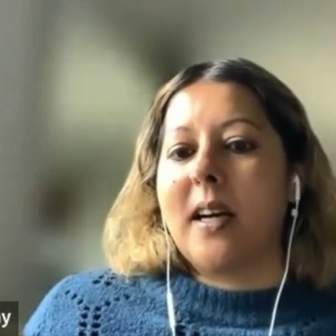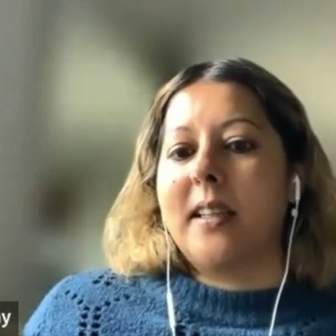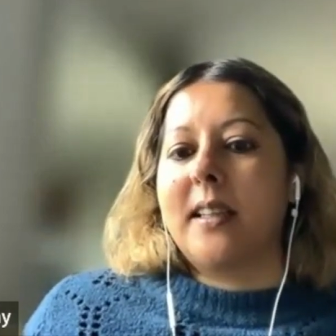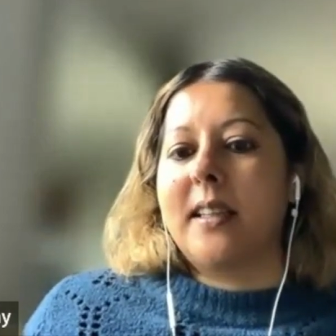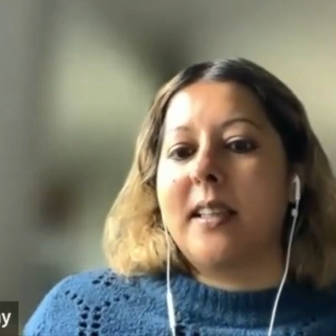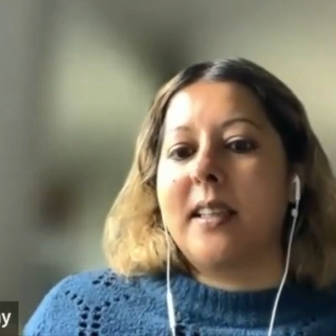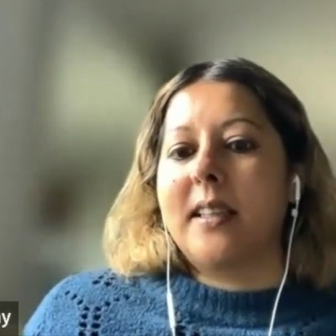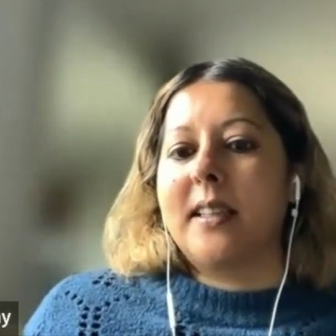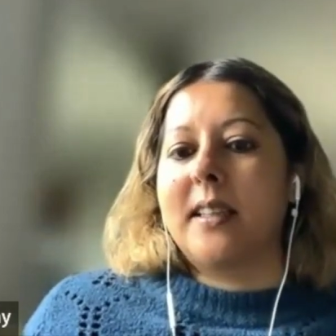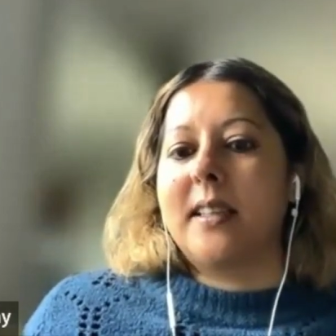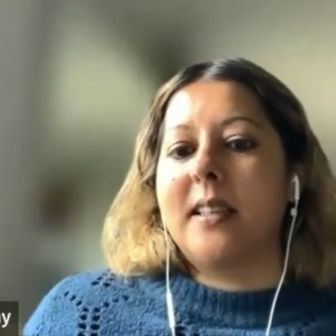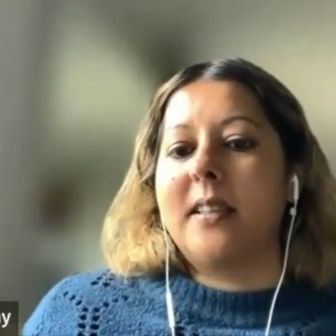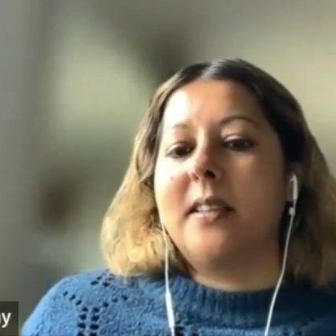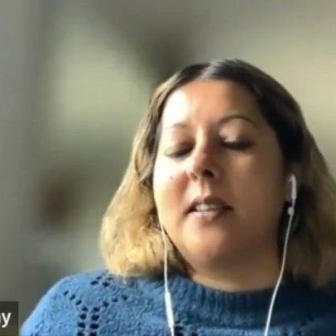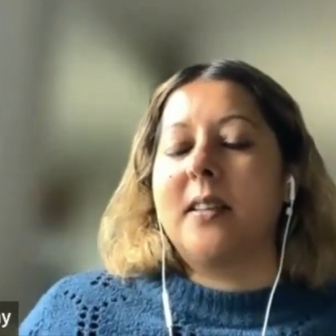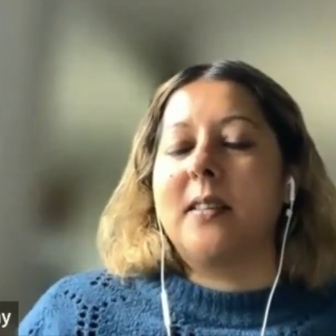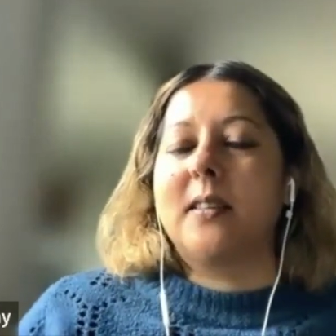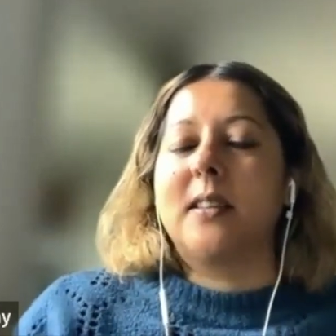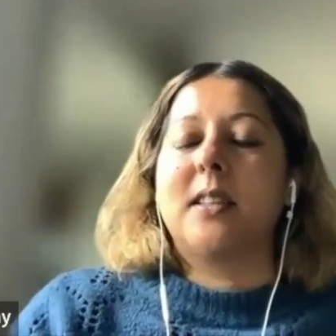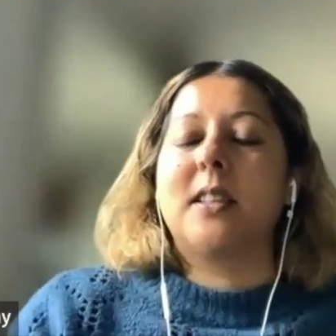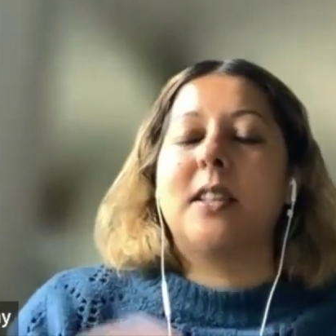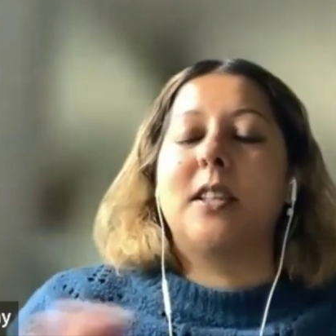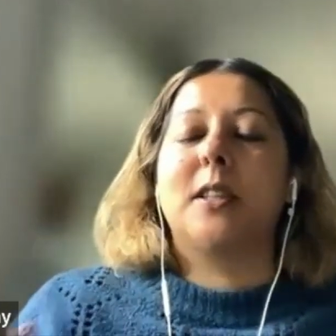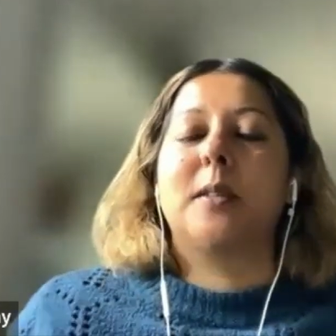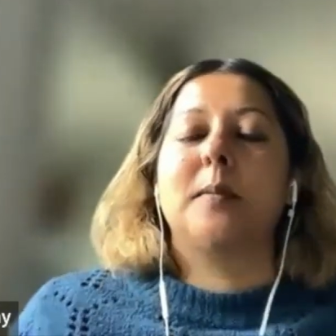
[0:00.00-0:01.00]
I think,
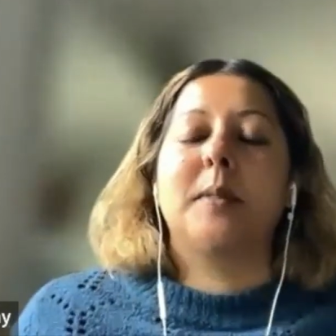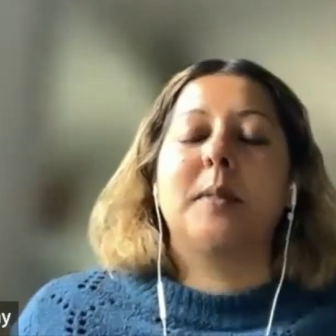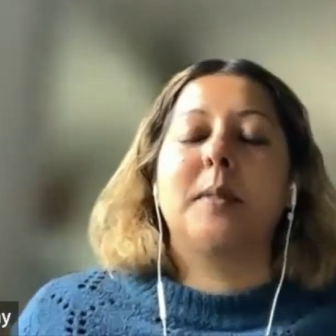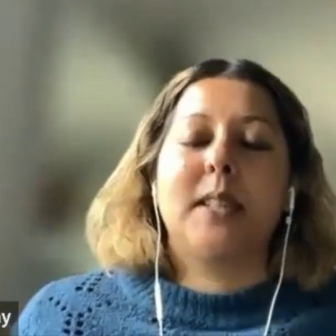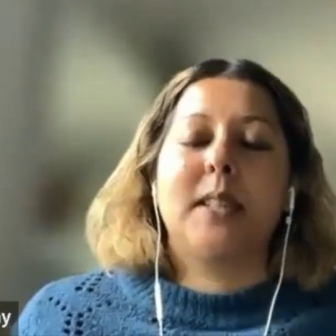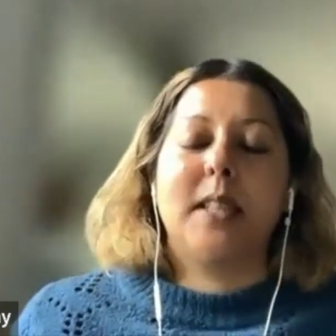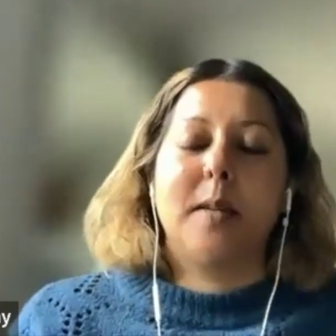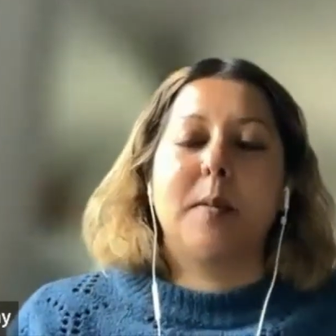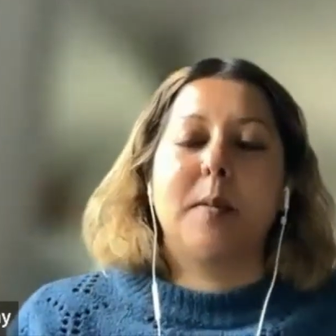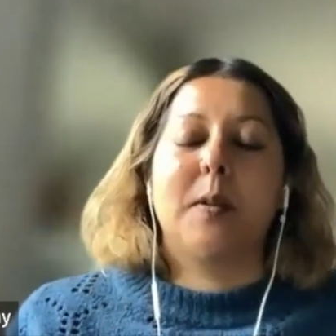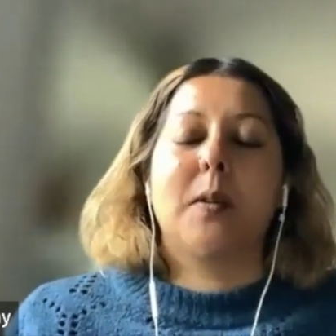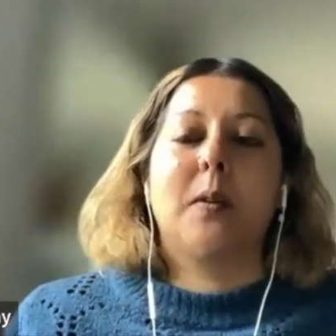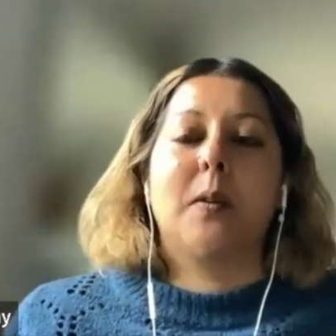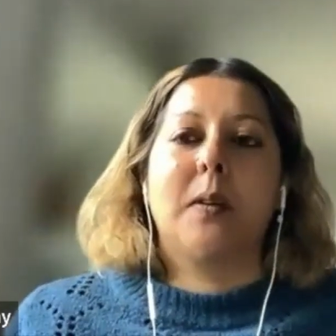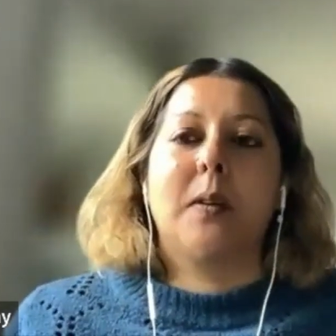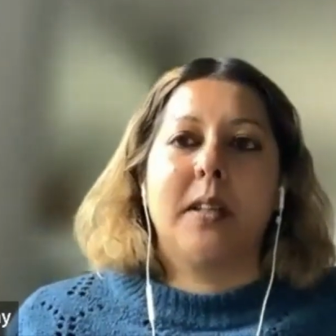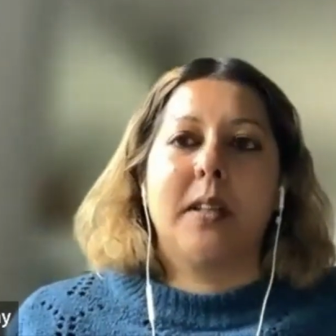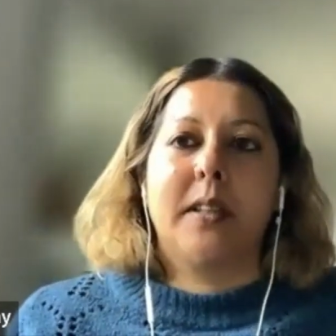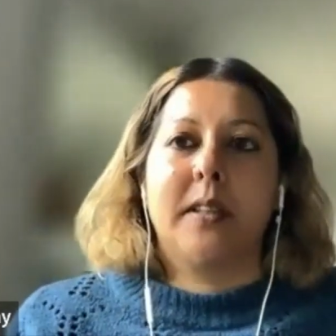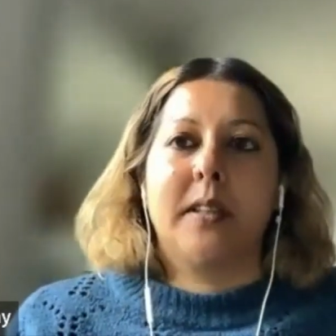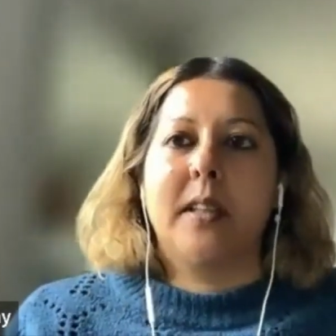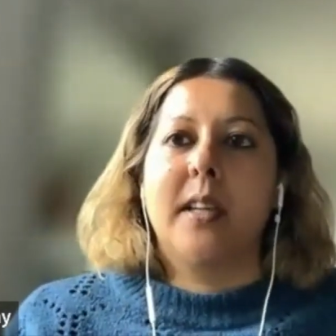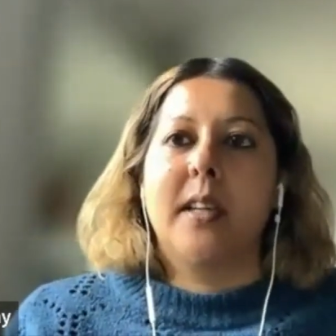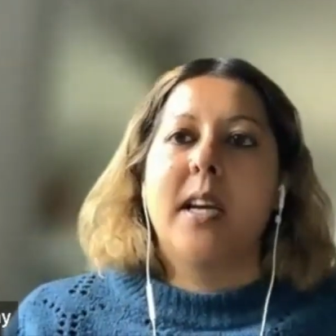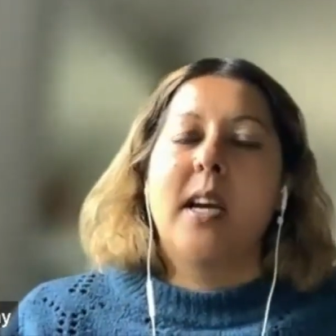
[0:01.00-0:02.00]
the term stable
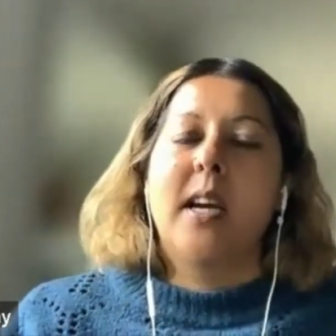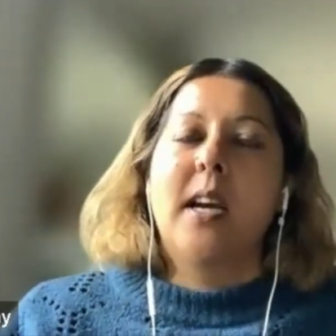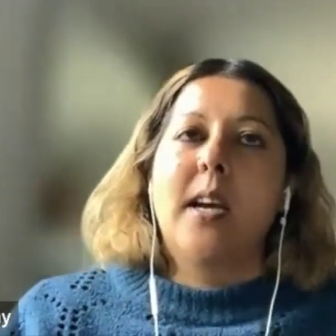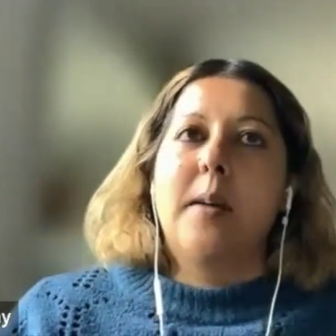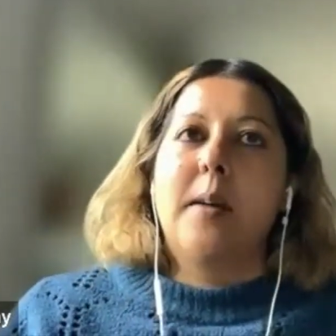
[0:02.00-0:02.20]
coin